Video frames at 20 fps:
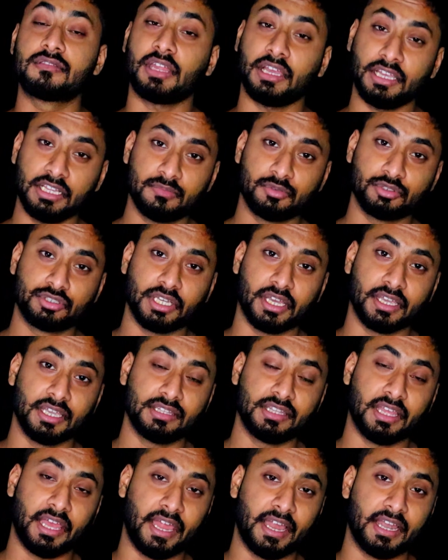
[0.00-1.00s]
Rahil
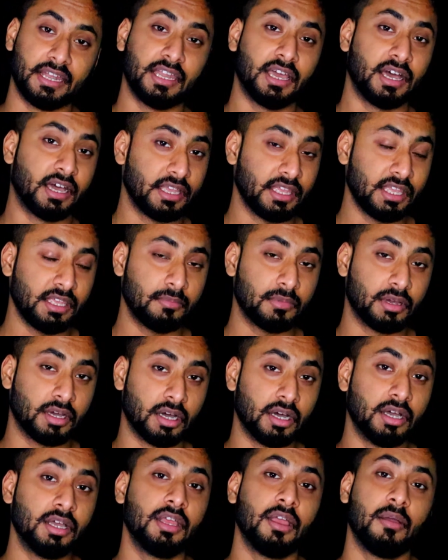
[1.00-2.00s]
Mujahid and I am
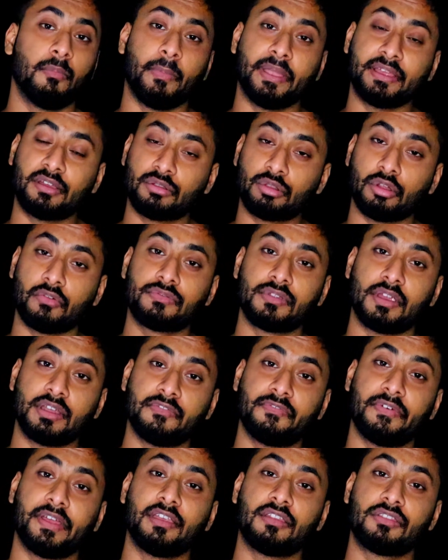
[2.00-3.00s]
a Microsoft
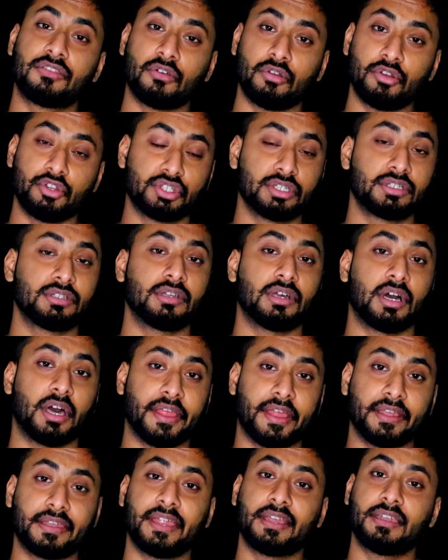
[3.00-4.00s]
Certified Solution
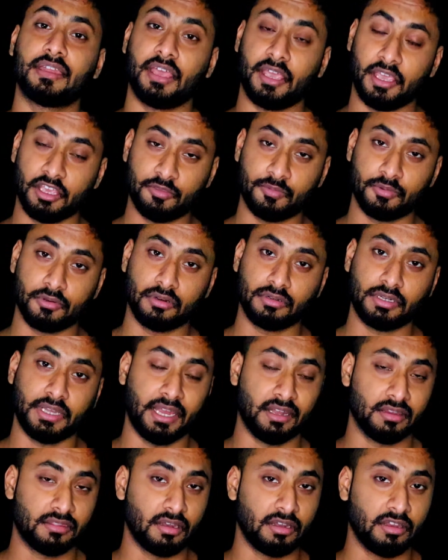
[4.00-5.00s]
Architect Expert
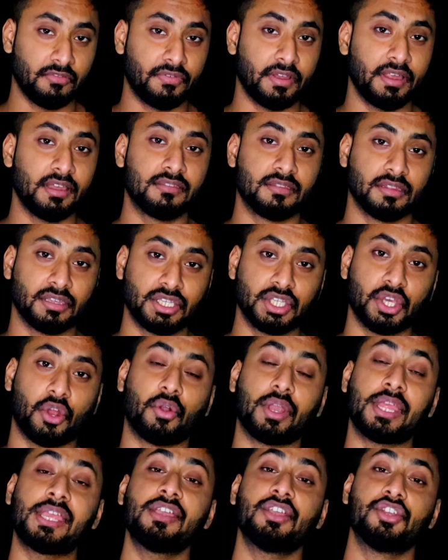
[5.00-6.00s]
and Certified
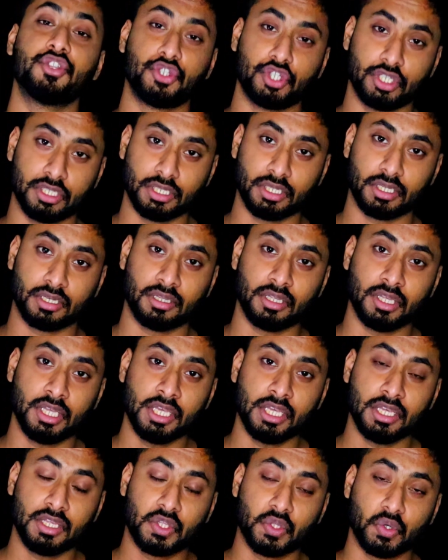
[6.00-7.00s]
Security Engineer.
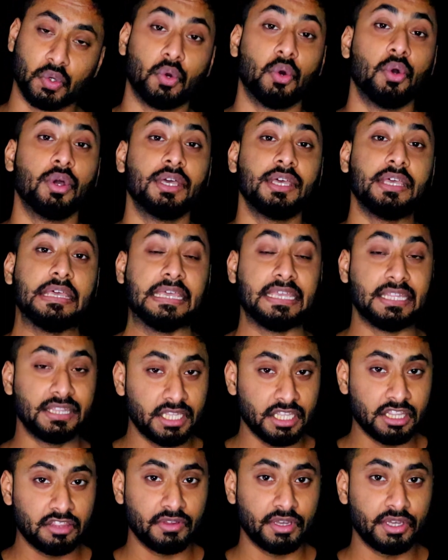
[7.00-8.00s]
So in
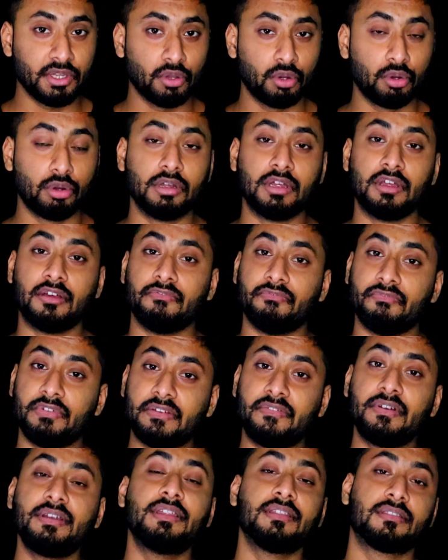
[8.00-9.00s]
this video,
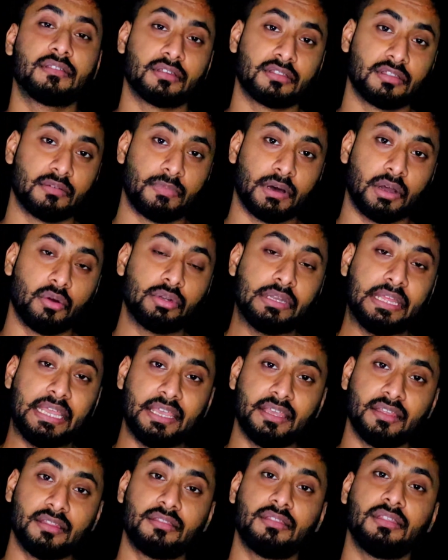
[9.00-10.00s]
we will discuss about
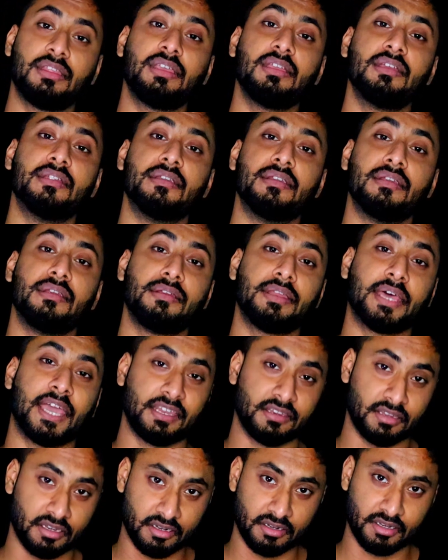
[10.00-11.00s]

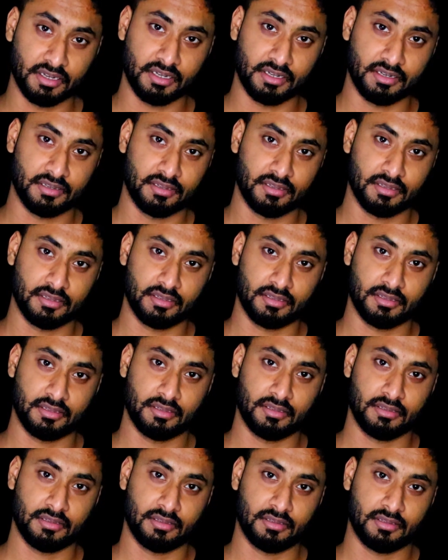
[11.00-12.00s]

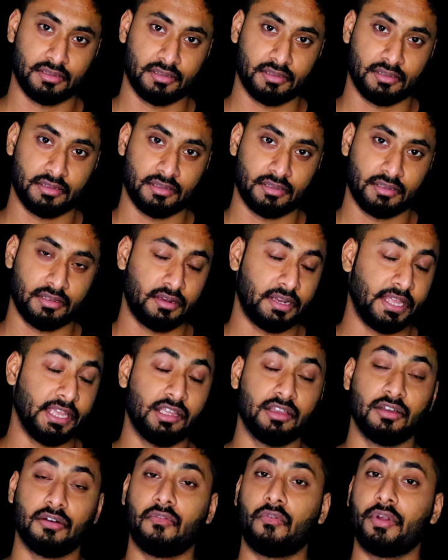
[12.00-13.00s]
AZ900.
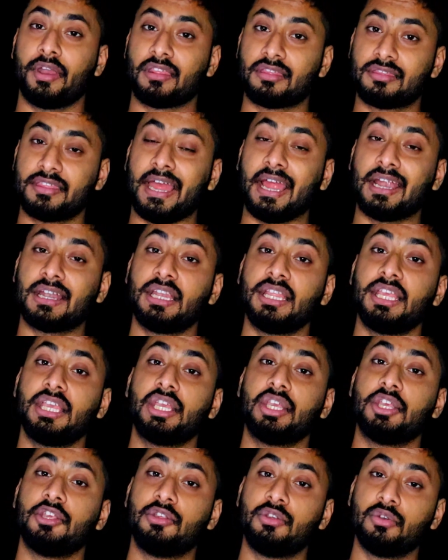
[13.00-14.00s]
Like what
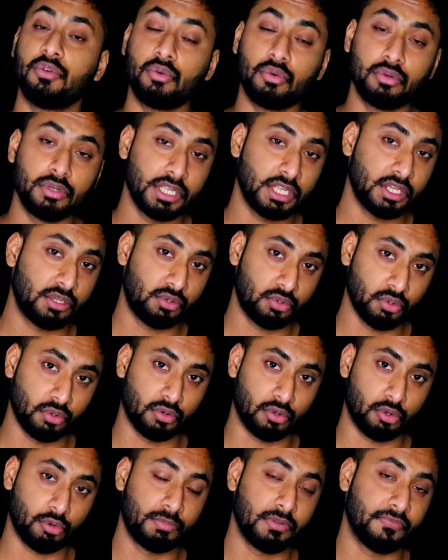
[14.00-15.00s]
exactly you need to
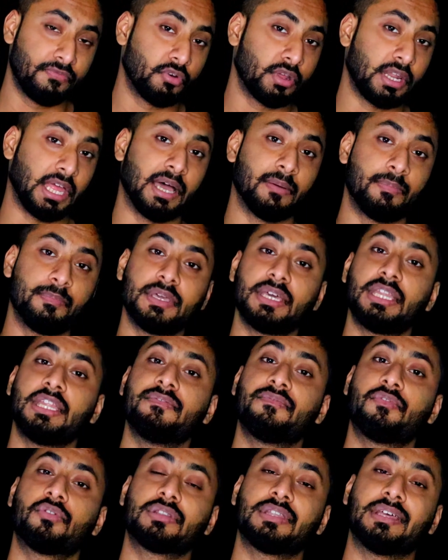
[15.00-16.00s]
know before
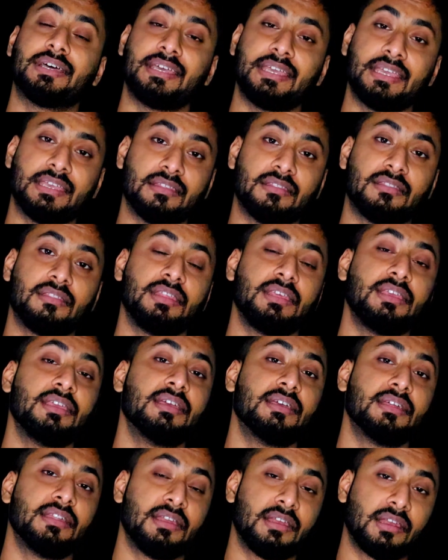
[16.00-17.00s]
appearing for the
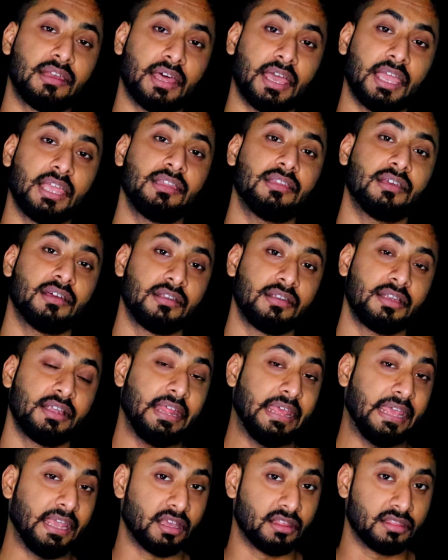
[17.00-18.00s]

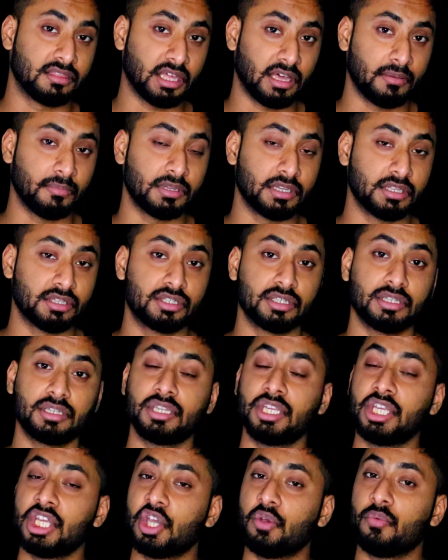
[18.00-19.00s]
AZ900 examination,
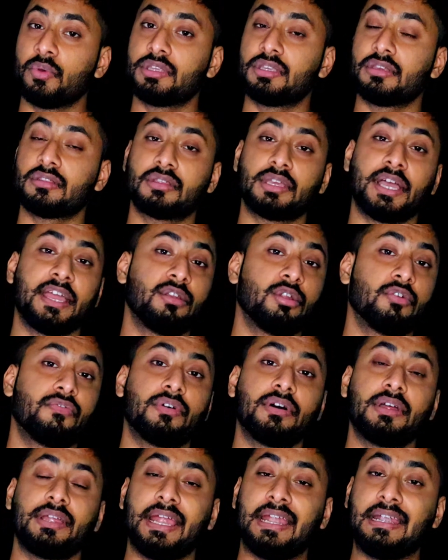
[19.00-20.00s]
which is kind of
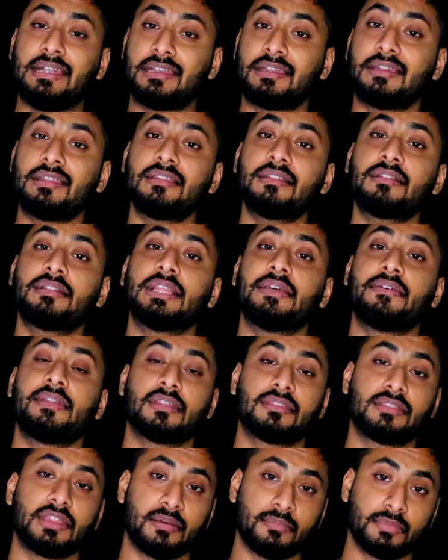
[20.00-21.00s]
an entrance level
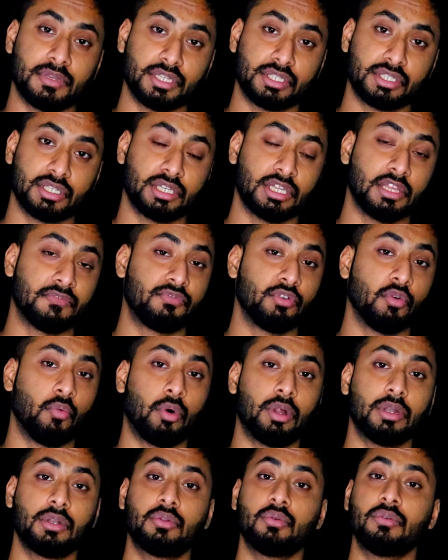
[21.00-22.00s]
examination if you
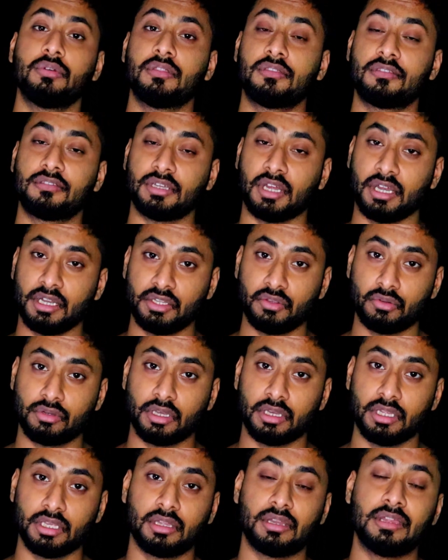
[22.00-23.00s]
want to start your
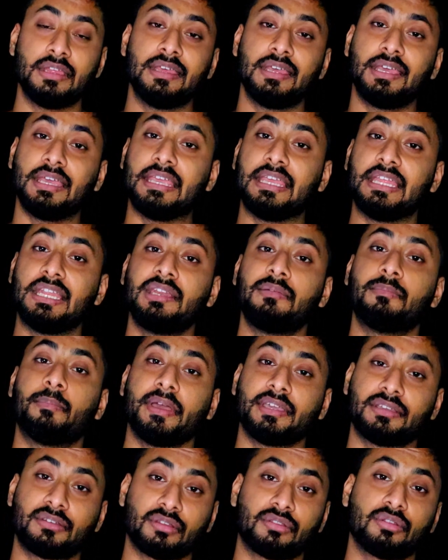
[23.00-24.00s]
career in
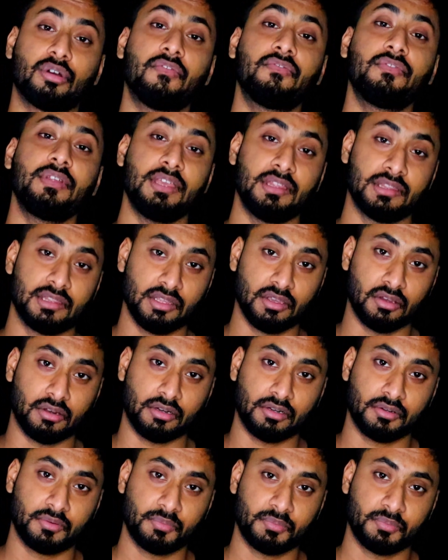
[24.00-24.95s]
Microsoft Azure.